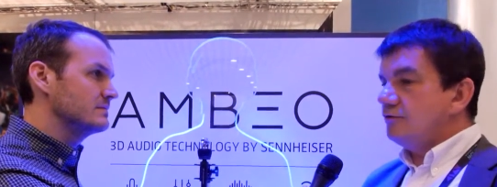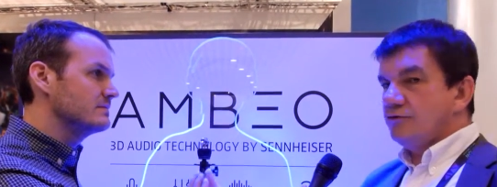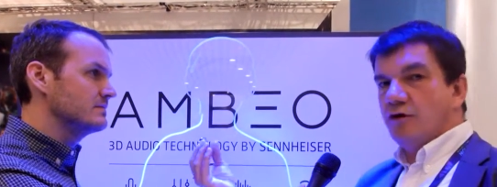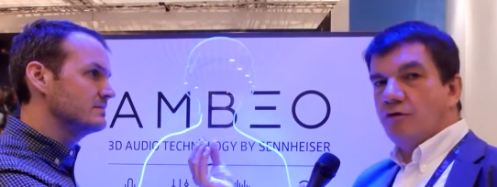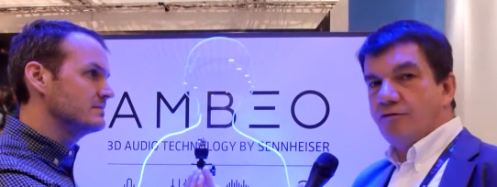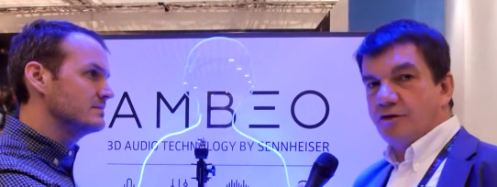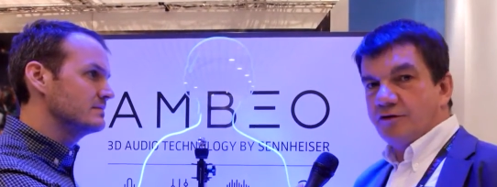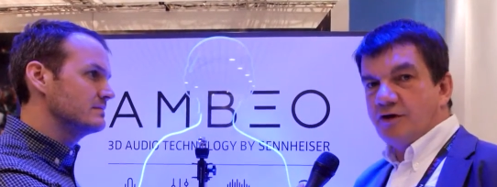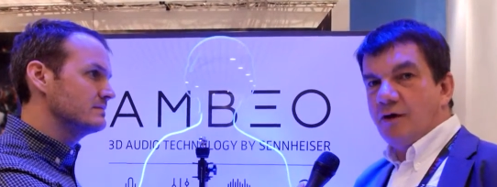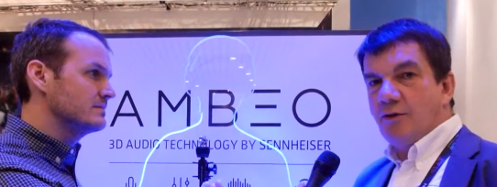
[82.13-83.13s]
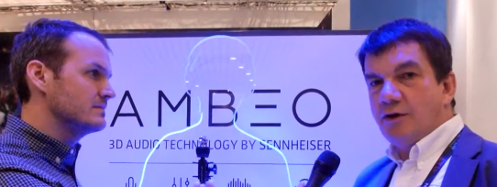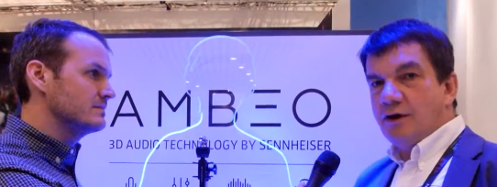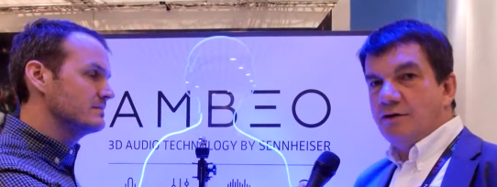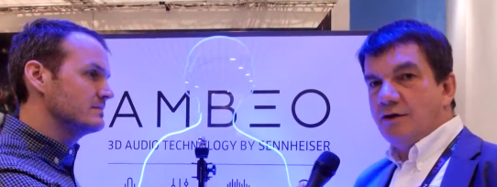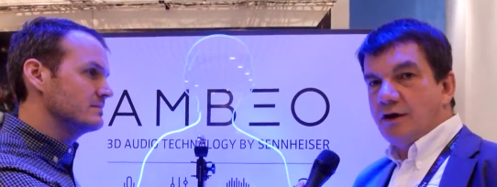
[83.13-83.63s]
Speaker 1: So, for example,
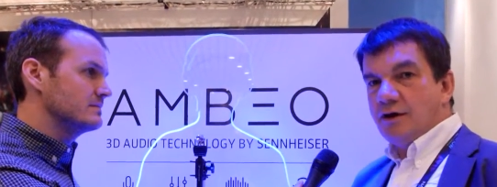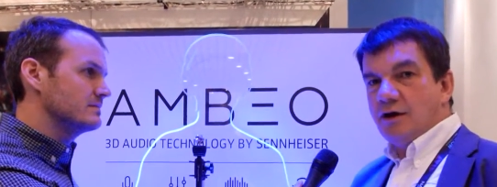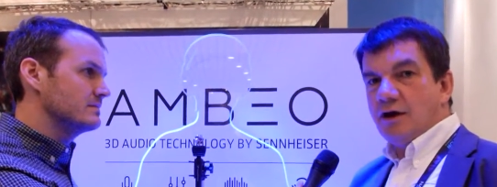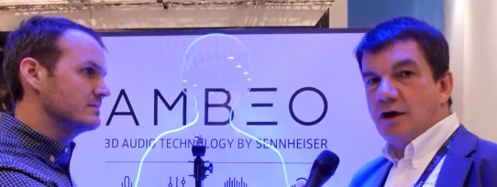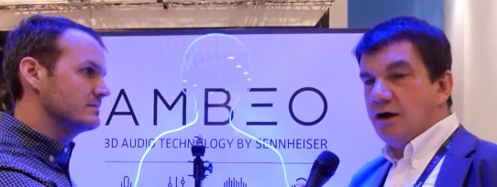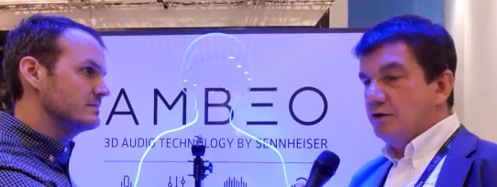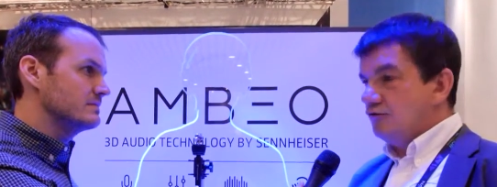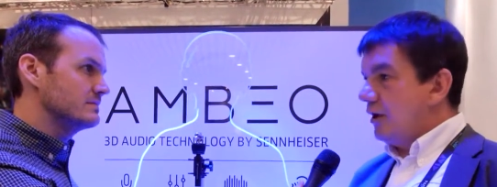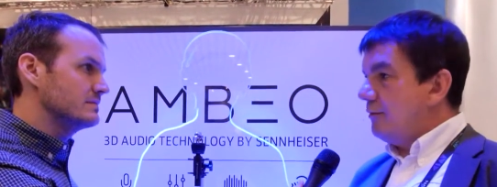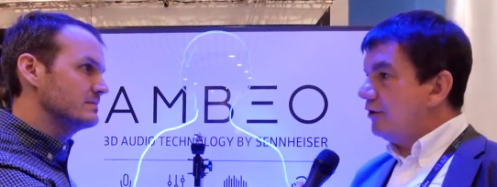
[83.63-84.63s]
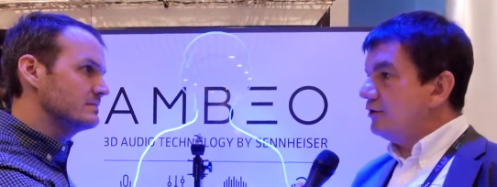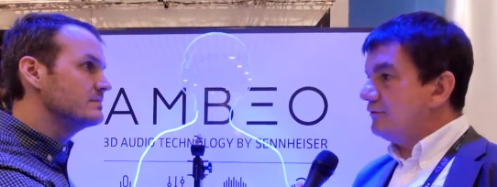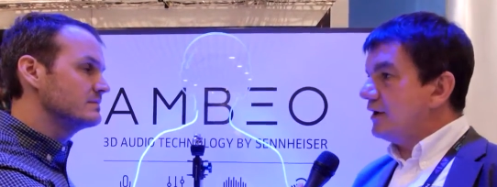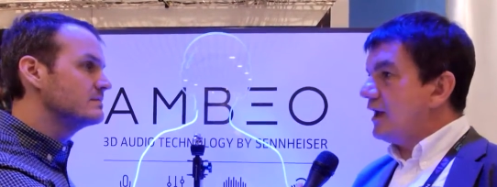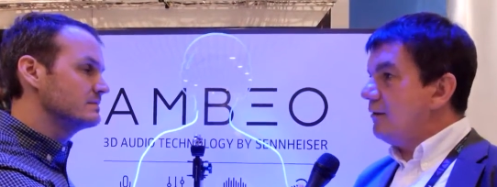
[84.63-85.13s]
in the uh, tripod of
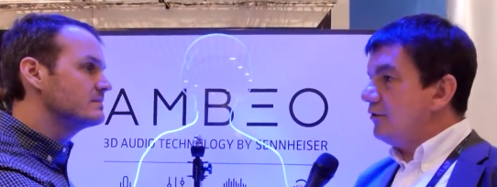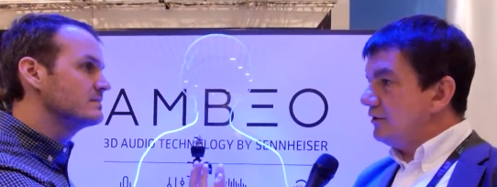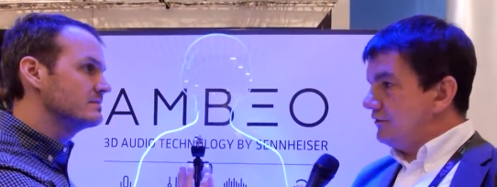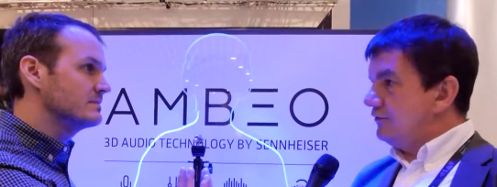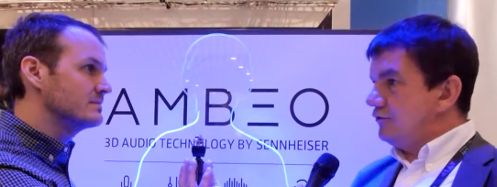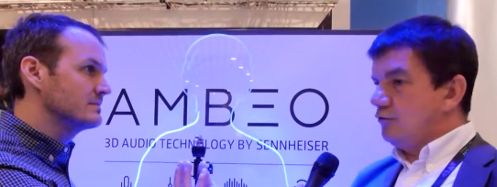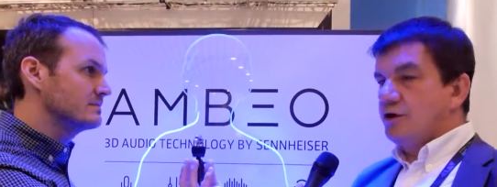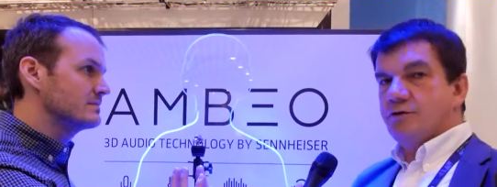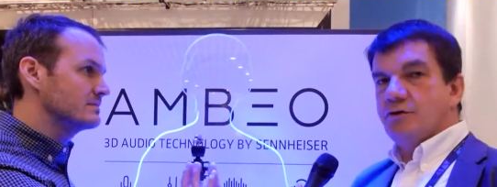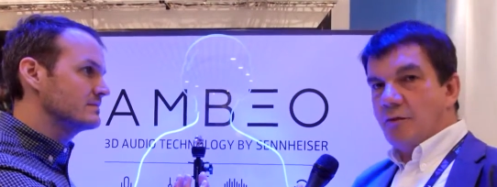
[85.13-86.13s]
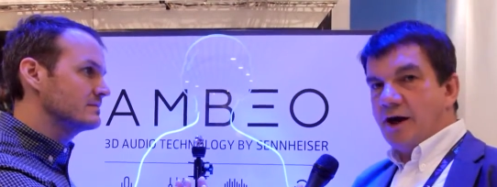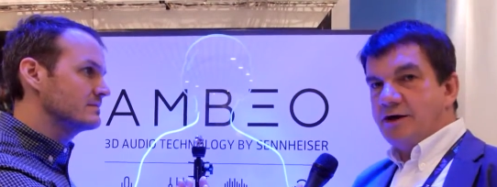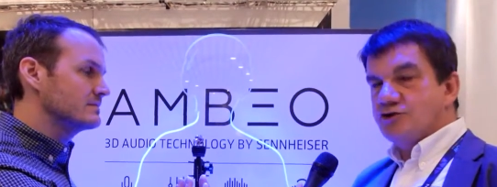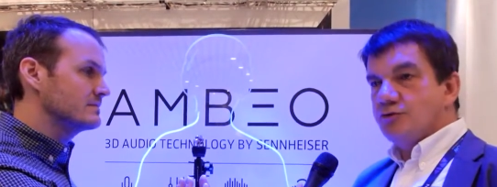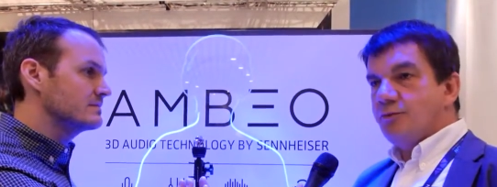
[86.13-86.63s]
the camera, this is where the
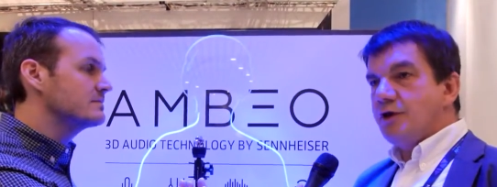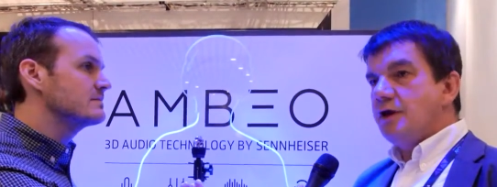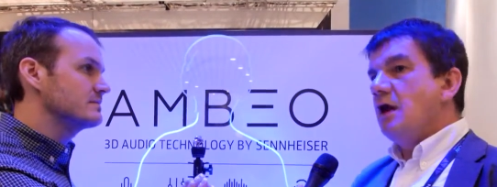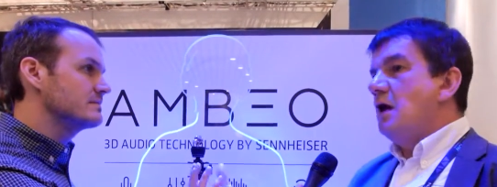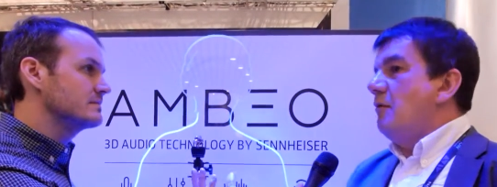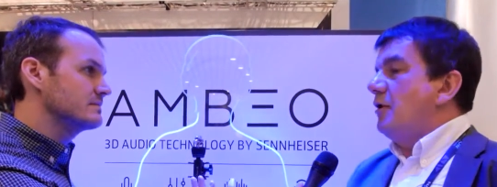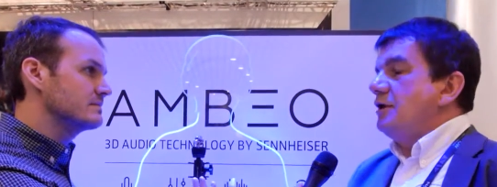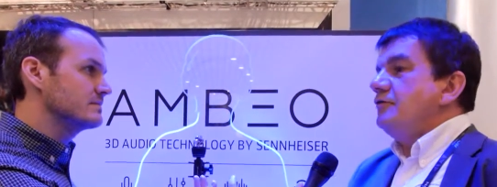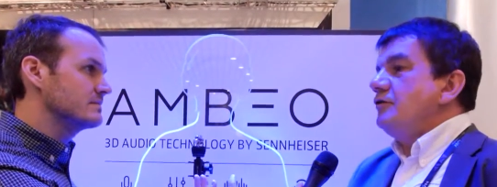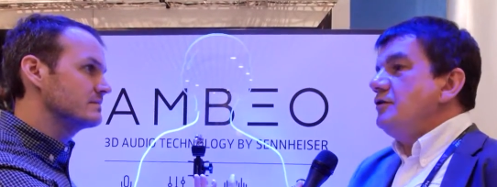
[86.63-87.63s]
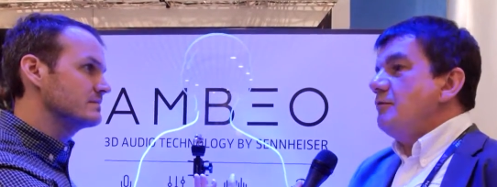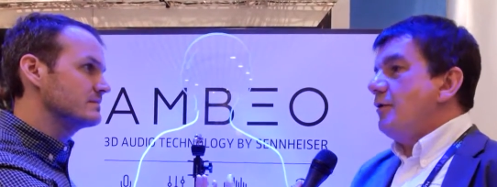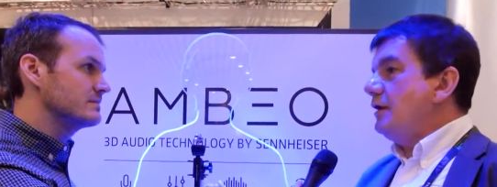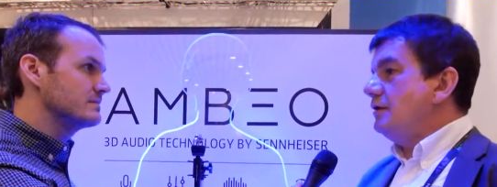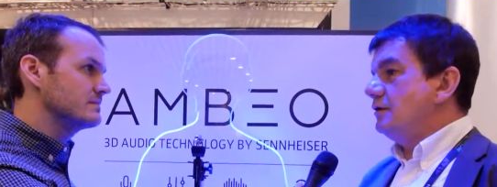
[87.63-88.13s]
mic should be, but it's
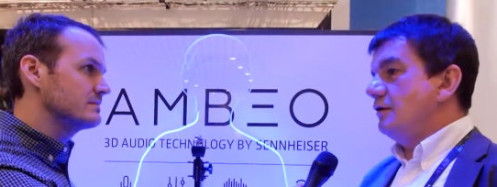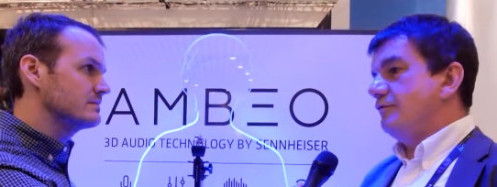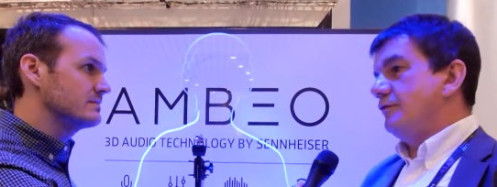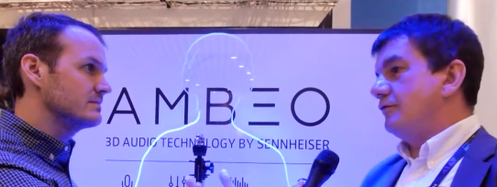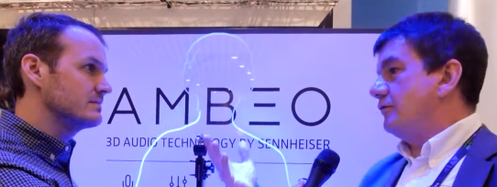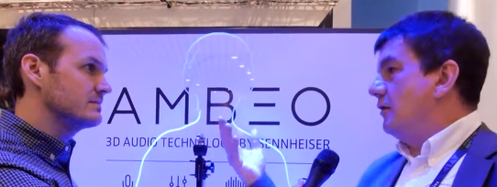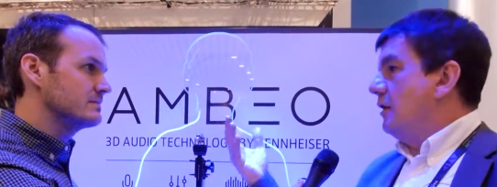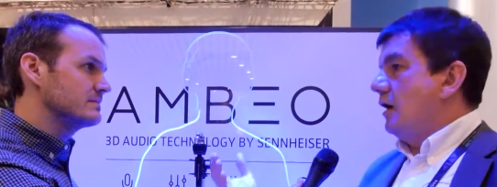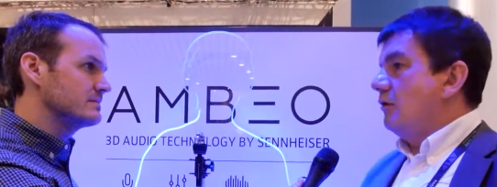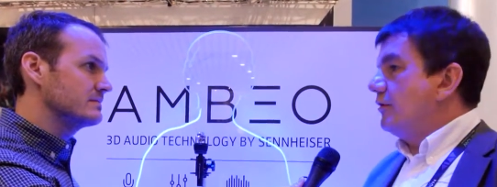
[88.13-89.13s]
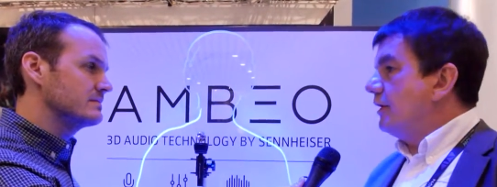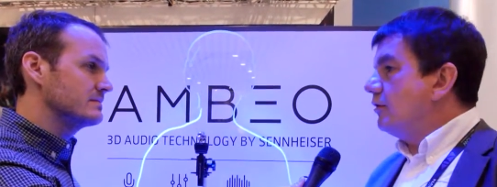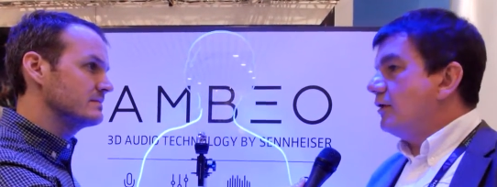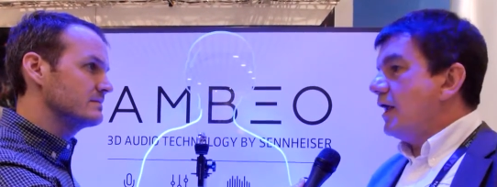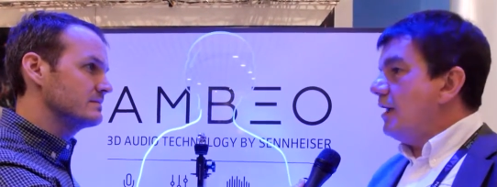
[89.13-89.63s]
independent if it's a
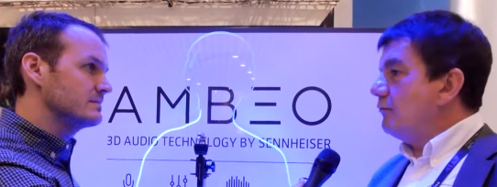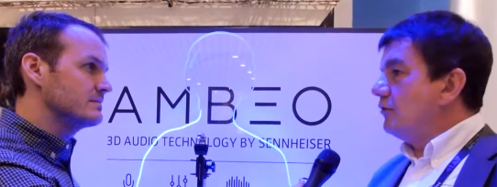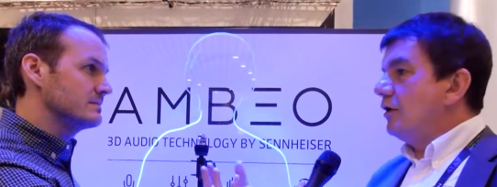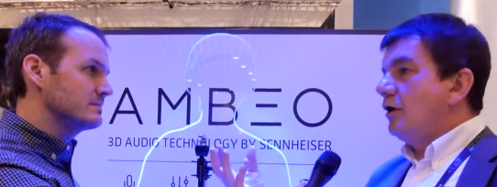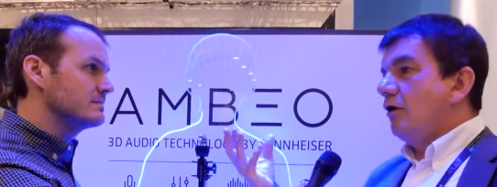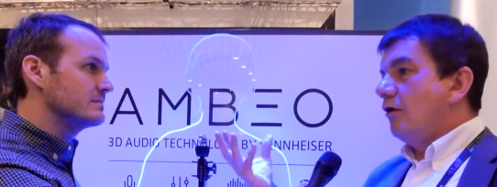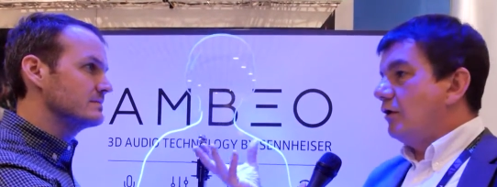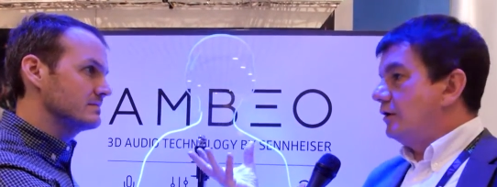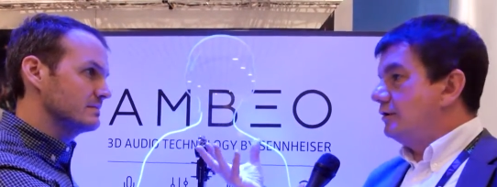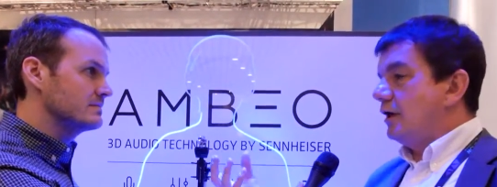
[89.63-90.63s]
Ricoh camera or